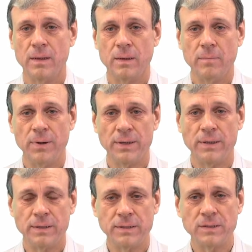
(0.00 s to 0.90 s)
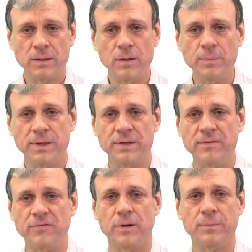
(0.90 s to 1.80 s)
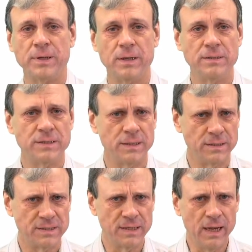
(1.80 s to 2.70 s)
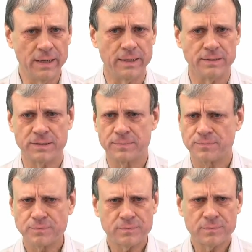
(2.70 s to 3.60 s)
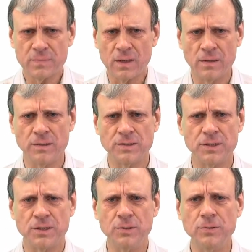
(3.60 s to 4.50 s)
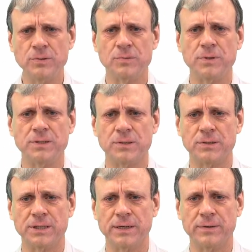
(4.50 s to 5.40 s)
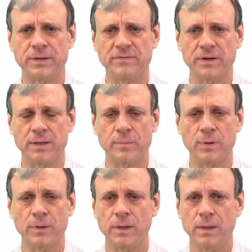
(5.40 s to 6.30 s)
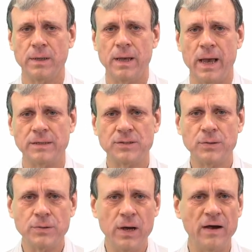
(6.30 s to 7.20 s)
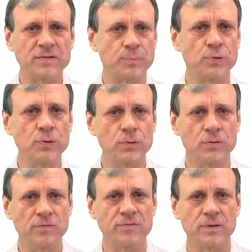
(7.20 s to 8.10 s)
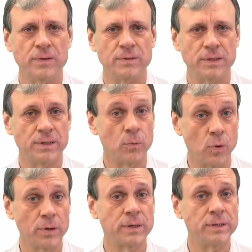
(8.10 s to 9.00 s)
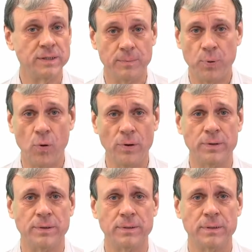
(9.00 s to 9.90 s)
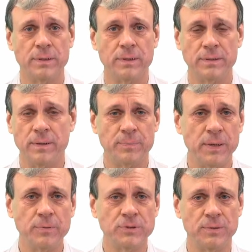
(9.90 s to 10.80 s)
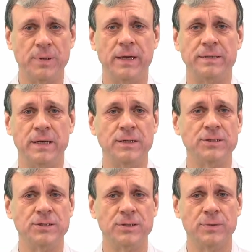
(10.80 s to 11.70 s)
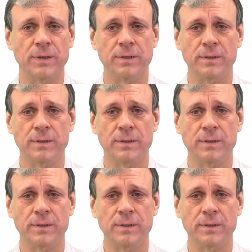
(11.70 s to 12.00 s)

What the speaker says: But it's a little bit different because in science, there's a huge research area available. And so you have to prove that the work is important, that people should pay attention to it.